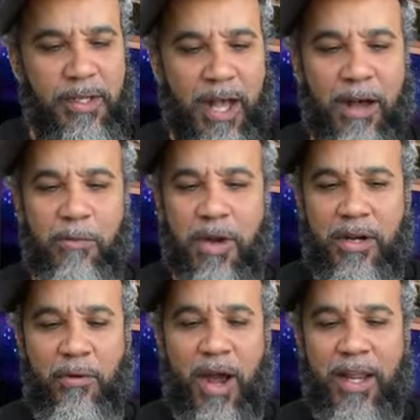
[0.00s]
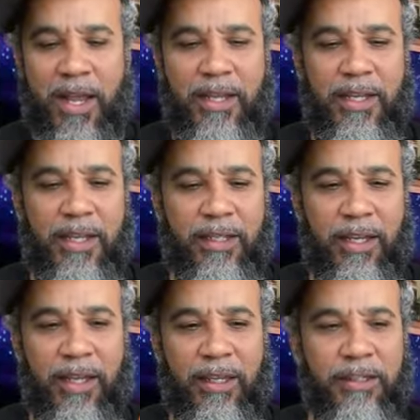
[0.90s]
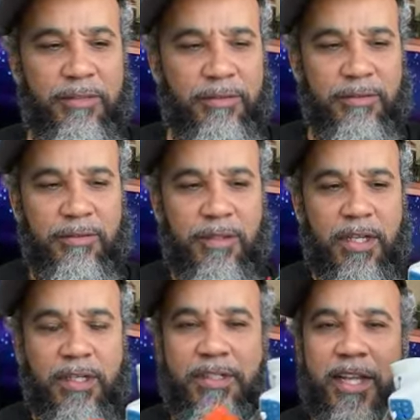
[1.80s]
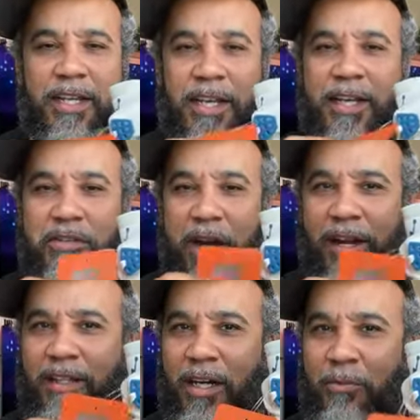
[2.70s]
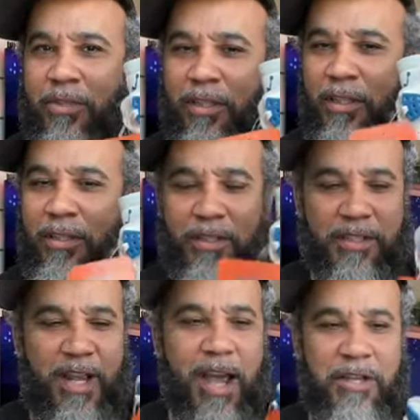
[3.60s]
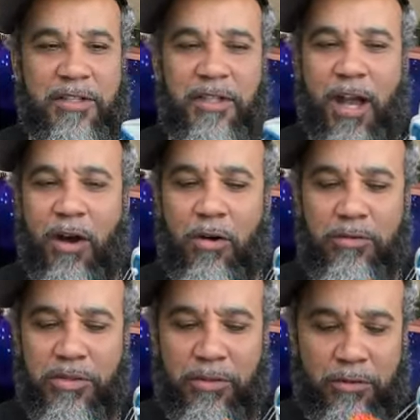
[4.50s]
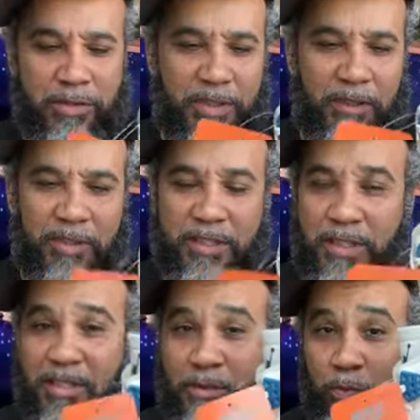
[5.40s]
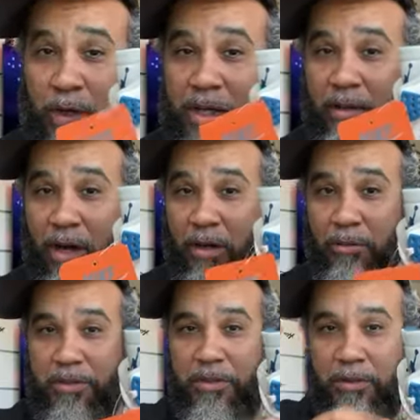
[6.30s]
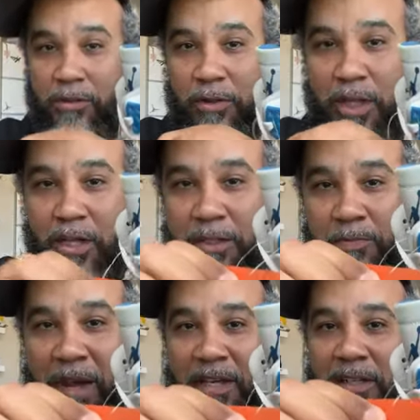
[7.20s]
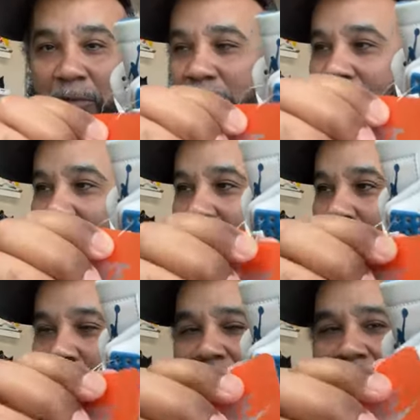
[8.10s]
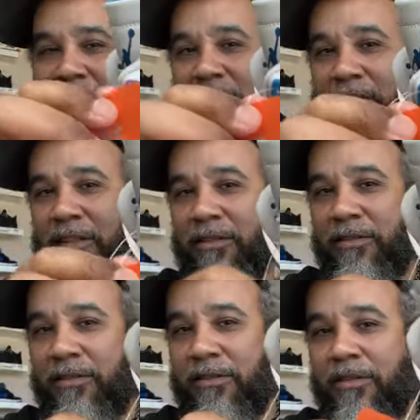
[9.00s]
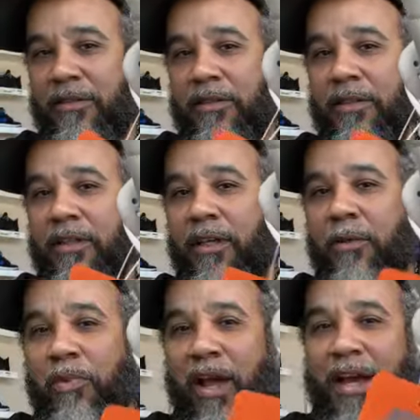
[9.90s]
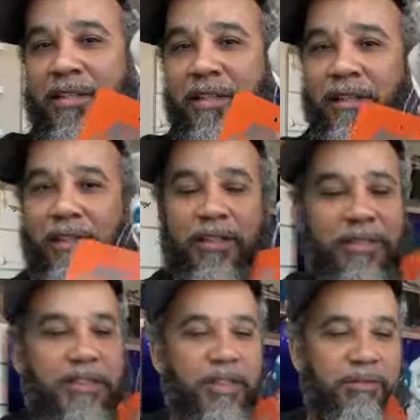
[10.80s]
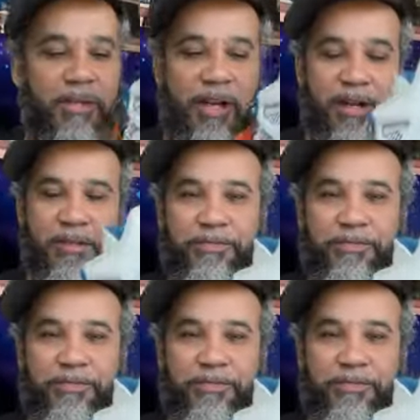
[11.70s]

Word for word: I wonder why they did that. Because they did try to come with the little nostalgia of the old school stuff. Because this is real old school. Especially with that little plastic, clear plastic uh, stuff there.